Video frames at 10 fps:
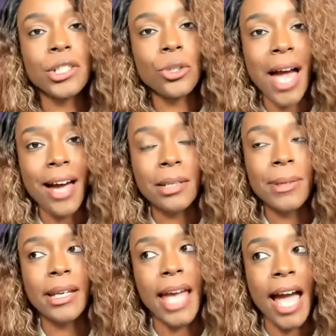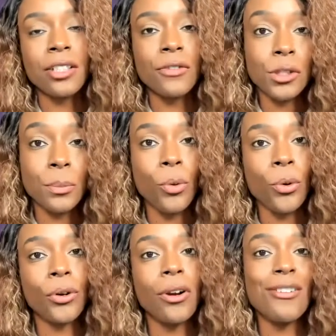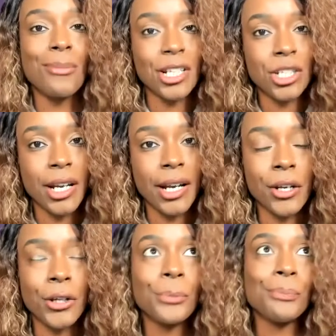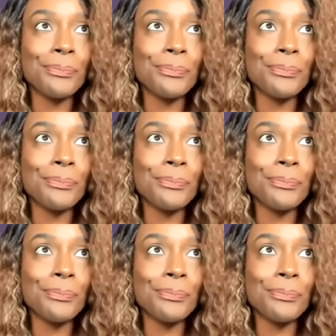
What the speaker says: you had to be an active supporter of my channel.